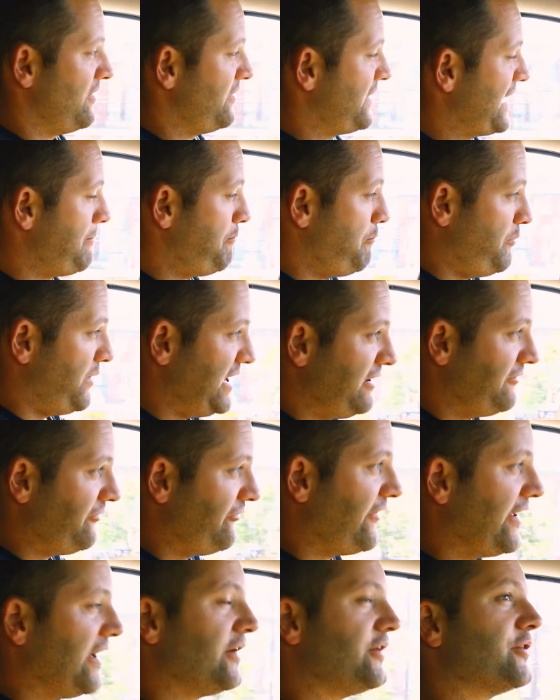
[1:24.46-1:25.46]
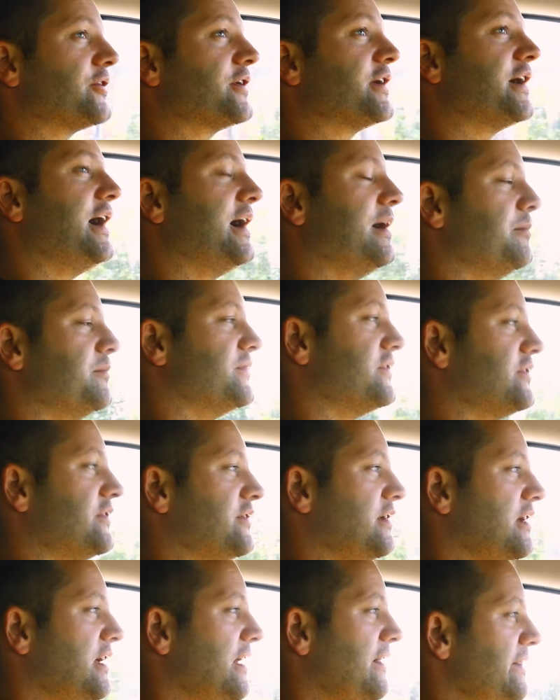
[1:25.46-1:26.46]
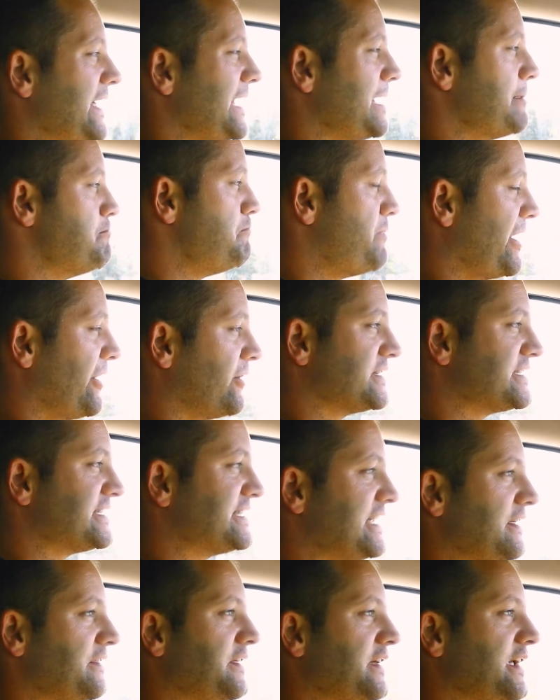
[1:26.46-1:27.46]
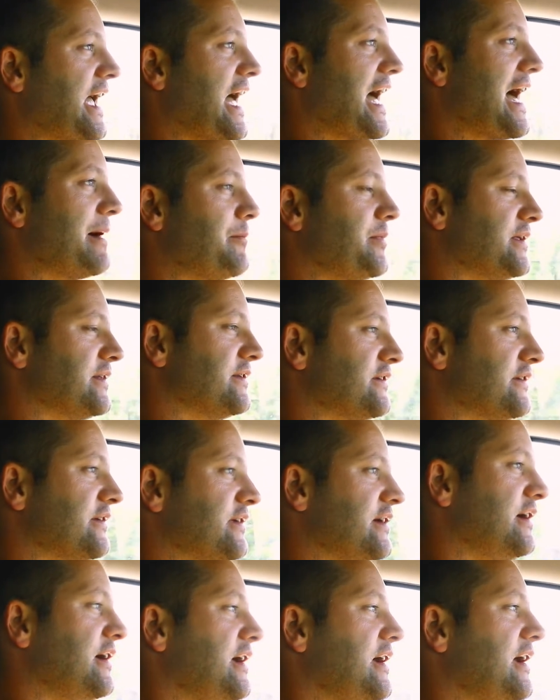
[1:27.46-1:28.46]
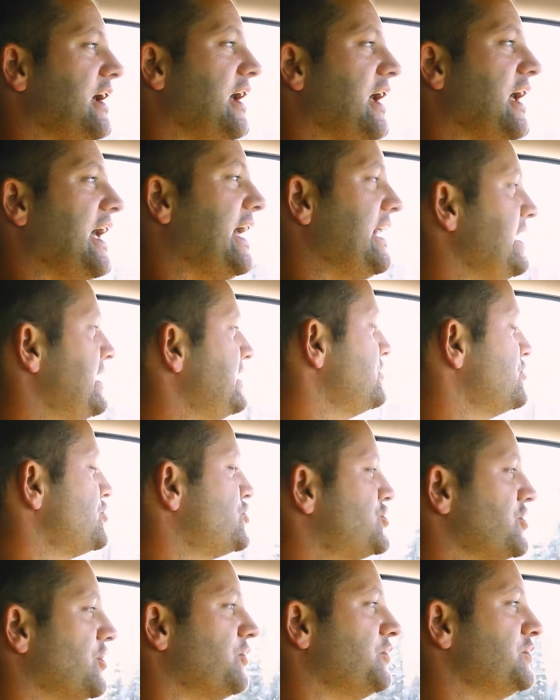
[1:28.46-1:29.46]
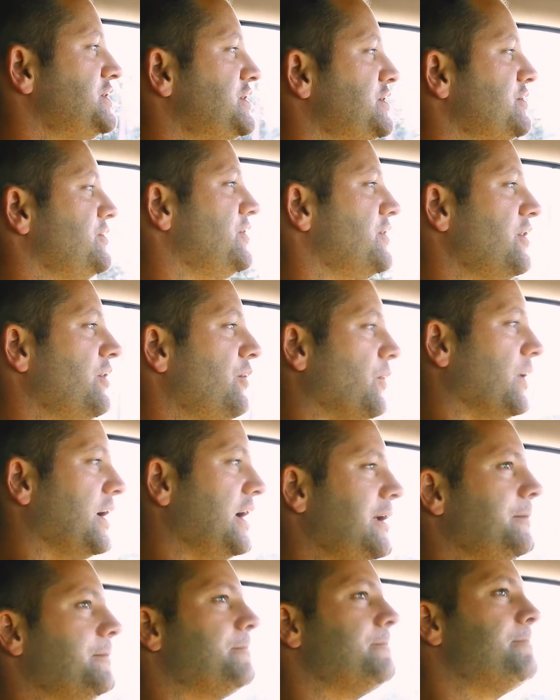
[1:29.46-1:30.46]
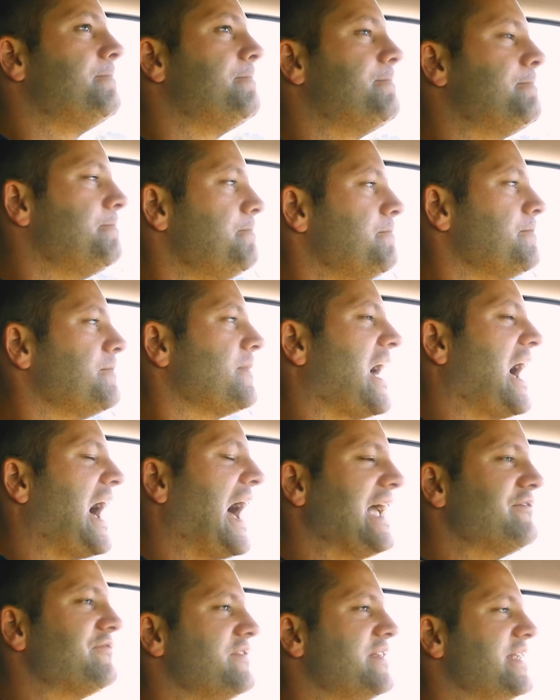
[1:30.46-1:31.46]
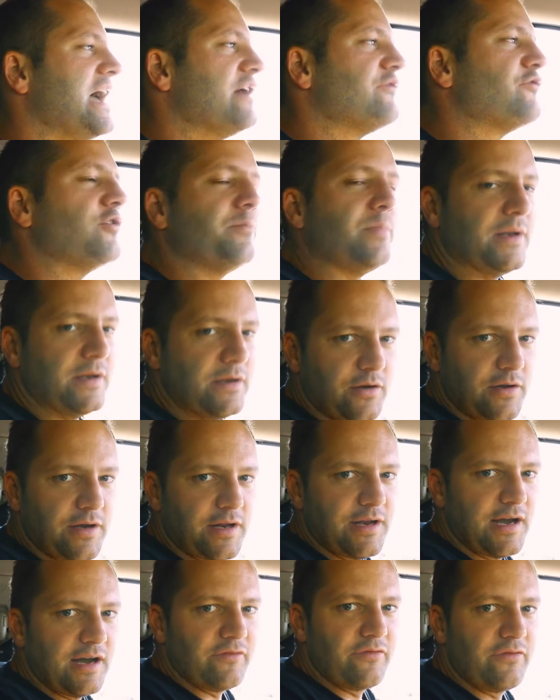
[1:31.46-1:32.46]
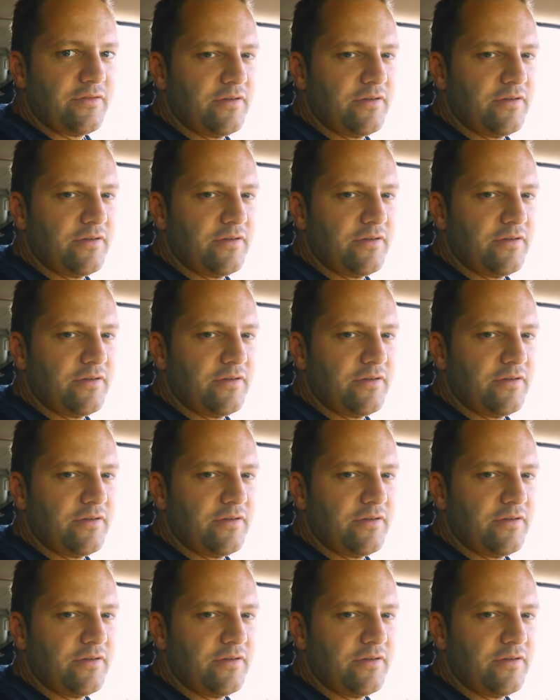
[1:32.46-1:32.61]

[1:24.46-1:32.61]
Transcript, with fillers: that big failure comes, that embarrassing thing happens, and it shows you, you know what? I have never been good enough.